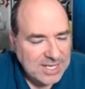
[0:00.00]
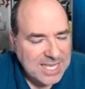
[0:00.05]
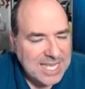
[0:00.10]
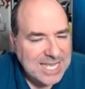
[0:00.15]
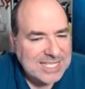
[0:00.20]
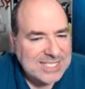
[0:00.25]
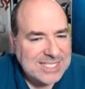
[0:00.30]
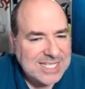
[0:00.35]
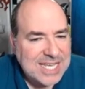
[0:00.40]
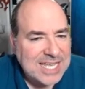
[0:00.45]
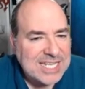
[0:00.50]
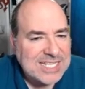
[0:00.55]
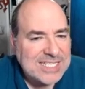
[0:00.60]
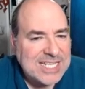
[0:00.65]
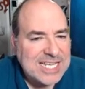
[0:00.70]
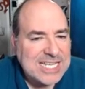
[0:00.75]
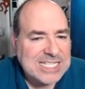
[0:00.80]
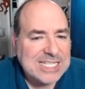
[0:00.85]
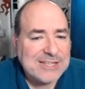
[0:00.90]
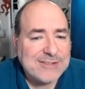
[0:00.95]
is to get a
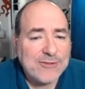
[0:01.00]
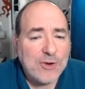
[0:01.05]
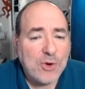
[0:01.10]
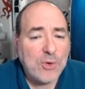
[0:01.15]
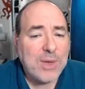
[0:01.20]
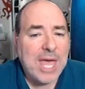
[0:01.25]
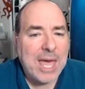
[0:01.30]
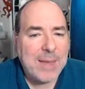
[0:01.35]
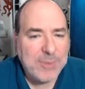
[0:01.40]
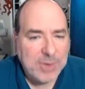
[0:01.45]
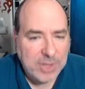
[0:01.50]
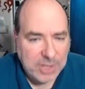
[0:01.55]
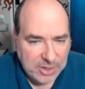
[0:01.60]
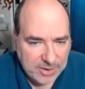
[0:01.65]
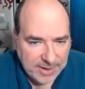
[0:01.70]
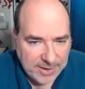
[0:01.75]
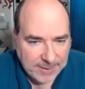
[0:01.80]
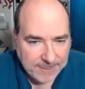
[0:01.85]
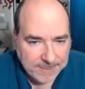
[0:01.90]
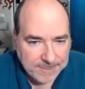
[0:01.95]
sense of the
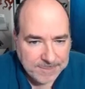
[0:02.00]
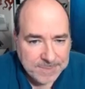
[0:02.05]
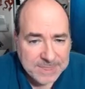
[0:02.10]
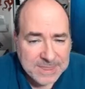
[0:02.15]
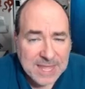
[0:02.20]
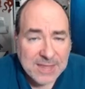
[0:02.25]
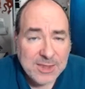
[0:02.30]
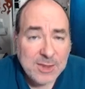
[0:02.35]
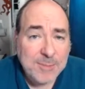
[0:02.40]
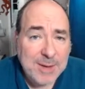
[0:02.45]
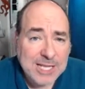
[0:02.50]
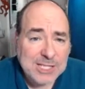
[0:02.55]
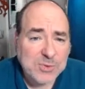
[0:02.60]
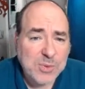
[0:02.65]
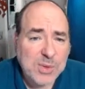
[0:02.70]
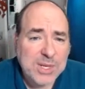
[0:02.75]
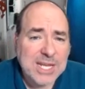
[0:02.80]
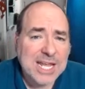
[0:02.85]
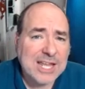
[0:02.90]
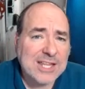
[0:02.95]
vocabulary. And the best
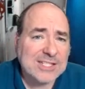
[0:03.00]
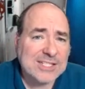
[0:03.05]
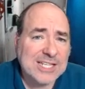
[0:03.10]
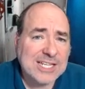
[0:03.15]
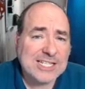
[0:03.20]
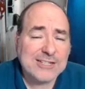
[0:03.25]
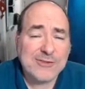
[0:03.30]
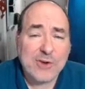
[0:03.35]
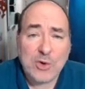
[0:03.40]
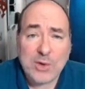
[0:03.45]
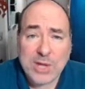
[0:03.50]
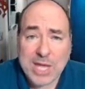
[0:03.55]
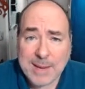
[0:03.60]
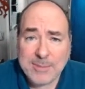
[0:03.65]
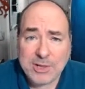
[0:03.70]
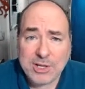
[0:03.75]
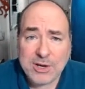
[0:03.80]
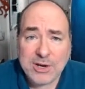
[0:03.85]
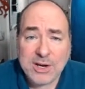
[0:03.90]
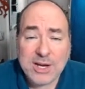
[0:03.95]
way to get a sense of the
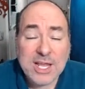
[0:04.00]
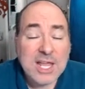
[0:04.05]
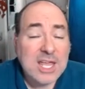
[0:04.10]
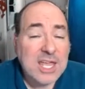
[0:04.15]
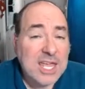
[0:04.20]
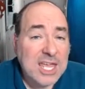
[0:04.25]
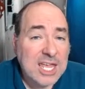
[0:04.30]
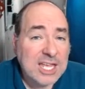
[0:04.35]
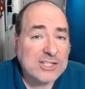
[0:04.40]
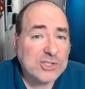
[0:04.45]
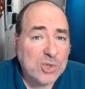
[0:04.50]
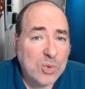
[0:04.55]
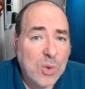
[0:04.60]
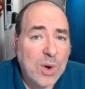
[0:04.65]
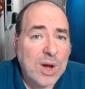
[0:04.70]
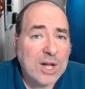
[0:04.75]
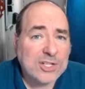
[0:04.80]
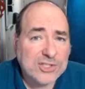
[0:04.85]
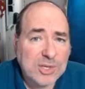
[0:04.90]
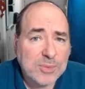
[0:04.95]
vocabulary is to
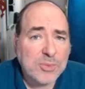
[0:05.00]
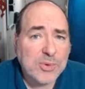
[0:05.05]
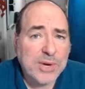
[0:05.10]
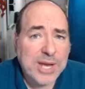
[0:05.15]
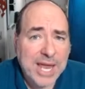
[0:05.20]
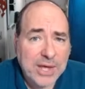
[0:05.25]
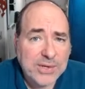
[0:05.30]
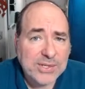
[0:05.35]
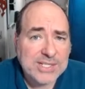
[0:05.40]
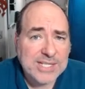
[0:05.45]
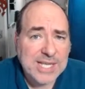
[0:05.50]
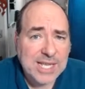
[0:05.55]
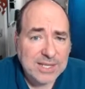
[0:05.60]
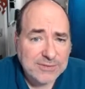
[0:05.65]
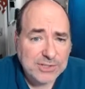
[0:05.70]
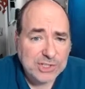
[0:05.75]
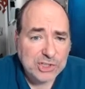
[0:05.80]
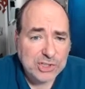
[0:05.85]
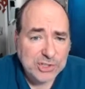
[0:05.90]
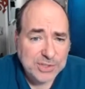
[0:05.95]
watch some reality
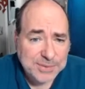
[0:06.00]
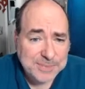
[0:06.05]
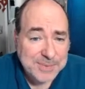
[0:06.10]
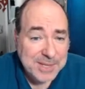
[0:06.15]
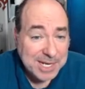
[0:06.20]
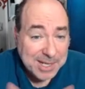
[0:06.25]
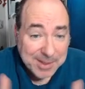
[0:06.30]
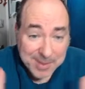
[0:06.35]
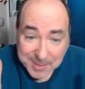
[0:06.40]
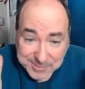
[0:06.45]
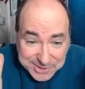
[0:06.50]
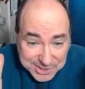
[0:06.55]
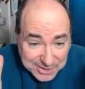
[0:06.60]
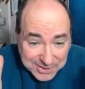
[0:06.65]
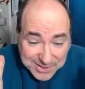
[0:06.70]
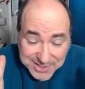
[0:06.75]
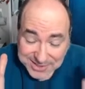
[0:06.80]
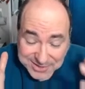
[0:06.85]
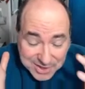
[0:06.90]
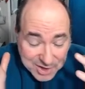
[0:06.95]
television. And I'm
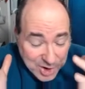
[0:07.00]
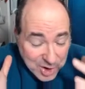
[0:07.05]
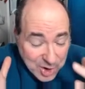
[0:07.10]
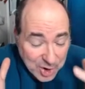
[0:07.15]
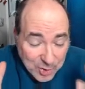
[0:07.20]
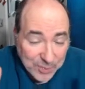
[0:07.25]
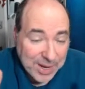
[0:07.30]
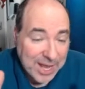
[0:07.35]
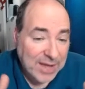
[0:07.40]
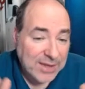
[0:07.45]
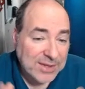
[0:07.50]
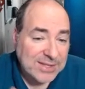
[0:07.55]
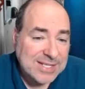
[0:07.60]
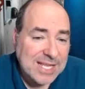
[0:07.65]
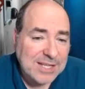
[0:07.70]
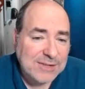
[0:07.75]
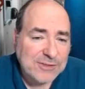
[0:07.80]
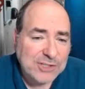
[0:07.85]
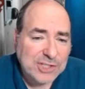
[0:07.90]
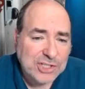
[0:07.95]
serious. Reality
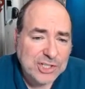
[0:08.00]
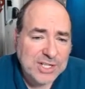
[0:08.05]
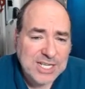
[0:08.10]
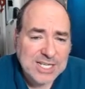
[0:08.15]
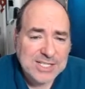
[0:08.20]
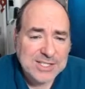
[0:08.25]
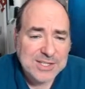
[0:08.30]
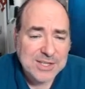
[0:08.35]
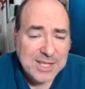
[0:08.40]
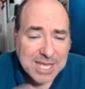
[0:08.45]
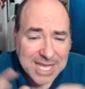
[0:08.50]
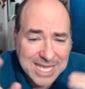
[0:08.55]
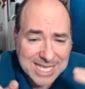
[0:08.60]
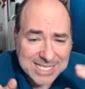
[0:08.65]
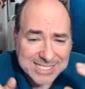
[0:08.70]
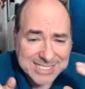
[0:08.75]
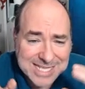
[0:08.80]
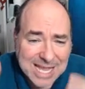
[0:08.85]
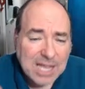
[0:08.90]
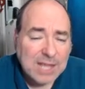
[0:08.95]
television is
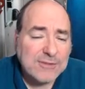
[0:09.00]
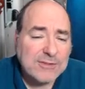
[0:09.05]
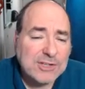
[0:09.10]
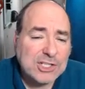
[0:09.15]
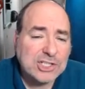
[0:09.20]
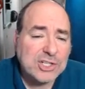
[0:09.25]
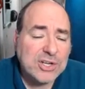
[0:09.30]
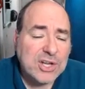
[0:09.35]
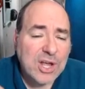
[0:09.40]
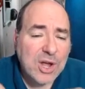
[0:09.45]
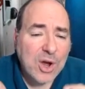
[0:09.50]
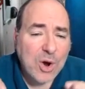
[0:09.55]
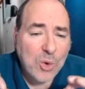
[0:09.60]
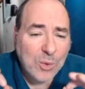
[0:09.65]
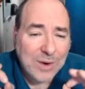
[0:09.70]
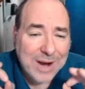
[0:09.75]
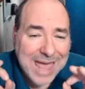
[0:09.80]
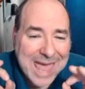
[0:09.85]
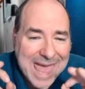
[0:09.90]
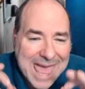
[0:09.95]
television
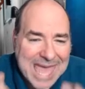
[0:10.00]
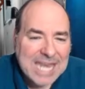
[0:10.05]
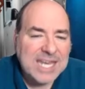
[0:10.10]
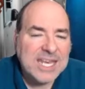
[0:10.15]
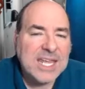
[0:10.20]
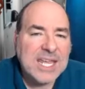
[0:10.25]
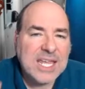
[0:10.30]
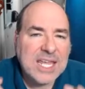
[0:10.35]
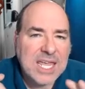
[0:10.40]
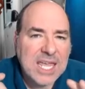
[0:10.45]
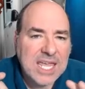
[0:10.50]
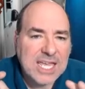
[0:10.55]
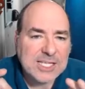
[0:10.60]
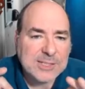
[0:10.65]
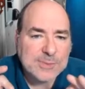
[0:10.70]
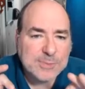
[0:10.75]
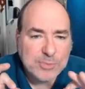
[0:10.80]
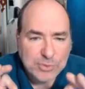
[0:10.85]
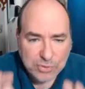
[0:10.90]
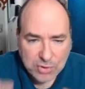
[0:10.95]
where editing
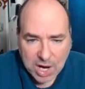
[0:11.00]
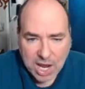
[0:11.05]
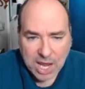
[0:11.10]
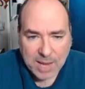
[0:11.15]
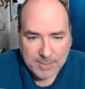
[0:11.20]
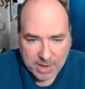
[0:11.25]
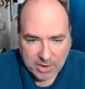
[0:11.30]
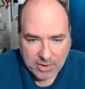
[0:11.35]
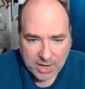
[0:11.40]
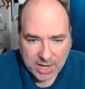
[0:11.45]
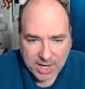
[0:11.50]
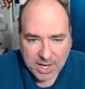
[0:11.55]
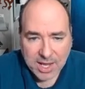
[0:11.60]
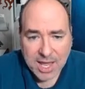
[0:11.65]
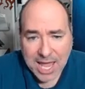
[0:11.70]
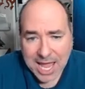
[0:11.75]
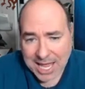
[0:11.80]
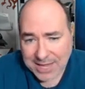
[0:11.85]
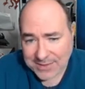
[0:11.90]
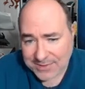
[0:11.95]
is primary.
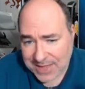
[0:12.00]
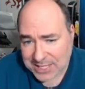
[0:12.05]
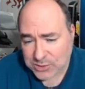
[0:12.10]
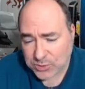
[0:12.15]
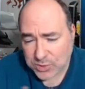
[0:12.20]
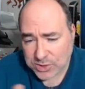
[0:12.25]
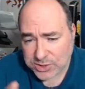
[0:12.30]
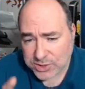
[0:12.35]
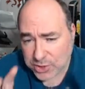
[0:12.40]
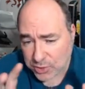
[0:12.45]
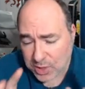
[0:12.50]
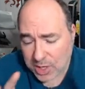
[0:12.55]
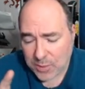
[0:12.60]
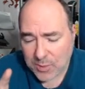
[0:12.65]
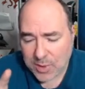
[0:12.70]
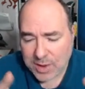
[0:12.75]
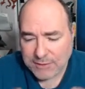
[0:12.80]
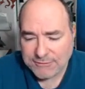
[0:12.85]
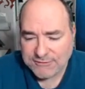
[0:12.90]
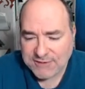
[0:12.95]
And that's where it's a great
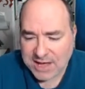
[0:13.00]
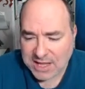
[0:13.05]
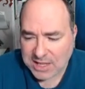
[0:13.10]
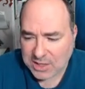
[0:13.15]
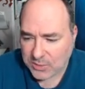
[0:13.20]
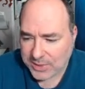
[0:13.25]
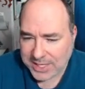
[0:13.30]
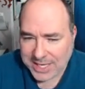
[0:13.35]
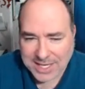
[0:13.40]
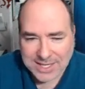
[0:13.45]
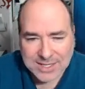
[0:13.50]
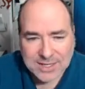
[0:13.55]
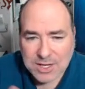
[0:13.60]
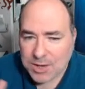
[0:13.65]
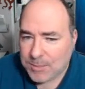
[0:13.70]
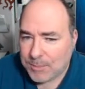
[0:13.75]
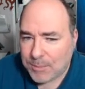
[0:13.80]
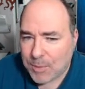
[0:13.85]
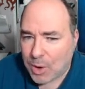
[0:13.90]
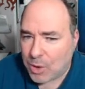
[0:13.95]
way of following it.
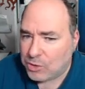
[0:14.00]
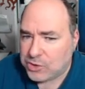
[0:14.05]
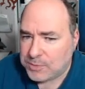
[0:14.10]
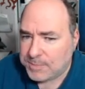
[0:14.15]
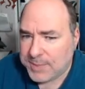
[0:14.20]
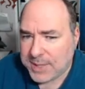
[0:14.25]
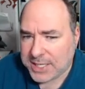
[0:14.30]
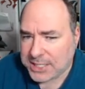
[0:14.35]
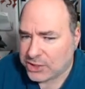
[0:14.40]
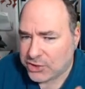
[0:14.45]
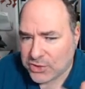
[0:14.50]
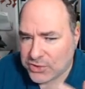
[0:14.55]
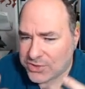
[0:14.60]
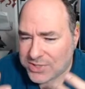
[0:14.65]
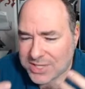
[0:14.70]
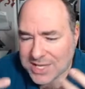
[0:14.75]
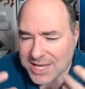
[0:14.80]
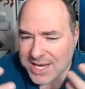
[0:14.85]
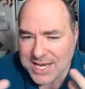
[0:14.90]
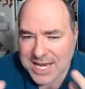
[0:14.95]
Motion
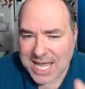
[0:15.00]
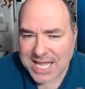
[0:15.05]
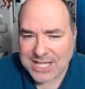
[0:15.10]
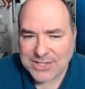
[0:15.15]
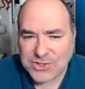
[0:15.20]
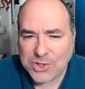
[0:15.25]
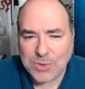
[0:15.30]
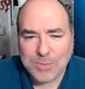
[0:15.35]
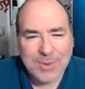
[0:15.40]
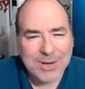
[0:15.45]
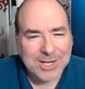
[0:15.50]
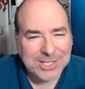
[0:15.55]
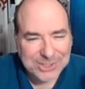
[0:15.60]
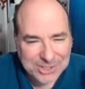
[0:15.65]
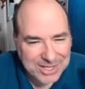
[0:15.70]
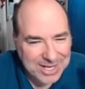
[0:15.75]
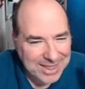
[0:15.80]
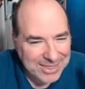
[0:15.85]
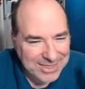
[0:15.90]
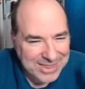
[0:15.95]
pictures, not so
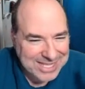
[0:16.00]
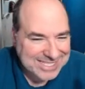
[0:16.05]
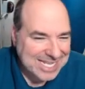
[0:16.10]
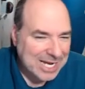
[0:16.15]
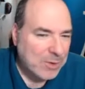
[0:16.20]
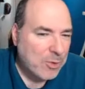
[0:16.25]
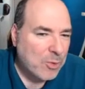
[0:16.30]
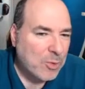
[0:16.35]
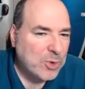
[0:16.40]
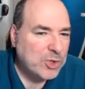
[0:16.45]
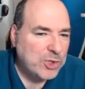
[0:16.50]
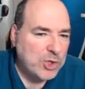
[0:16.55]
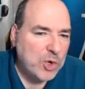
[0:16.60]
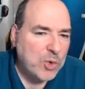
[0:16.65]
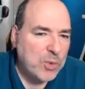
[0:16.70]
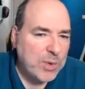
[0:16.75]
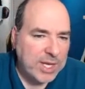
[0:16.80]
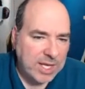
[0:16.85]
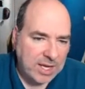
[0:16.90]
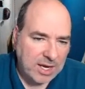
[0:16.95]
much. That's not what we're
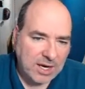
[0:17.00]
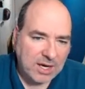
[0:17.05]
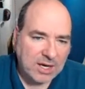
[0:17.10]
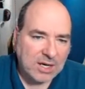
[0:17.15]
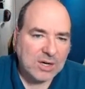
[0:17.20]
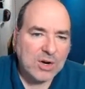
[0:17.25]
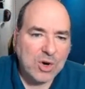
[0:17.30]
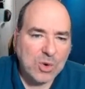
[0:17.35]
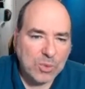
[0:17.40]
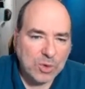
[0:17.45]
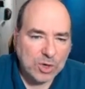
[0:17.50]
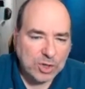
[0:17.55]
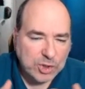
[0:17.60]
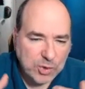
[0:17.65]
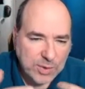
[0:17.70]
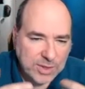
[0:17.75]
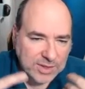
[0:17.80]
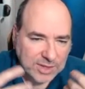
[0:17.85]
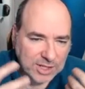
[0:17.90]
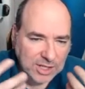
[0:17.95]
doing here. We're
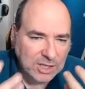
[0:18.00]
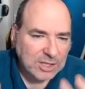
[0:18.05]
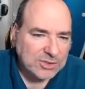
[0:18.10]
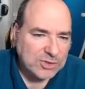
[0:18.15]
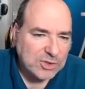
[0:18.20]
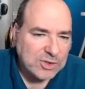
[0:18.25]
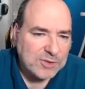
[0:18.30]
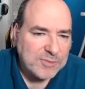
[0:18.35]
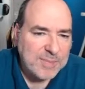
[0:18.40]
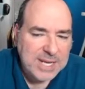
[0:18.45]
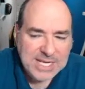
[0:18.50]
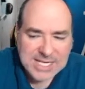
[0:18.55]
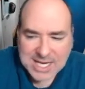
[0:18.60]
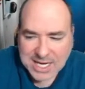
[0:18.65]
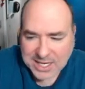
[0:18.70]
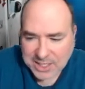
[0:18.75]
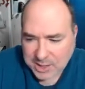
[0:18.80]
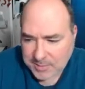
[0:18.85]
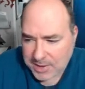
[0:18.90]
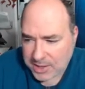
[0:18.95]
doing little sort of mini
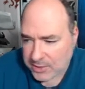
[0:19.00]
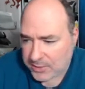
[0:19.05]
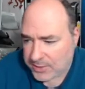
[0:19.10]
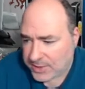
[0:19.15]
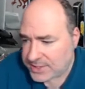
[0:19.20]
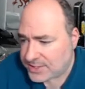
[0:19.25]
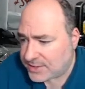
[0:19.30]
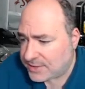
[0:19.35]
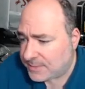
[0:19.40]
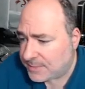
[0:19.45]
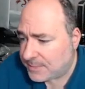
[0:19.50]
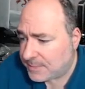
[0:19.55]
documentaries.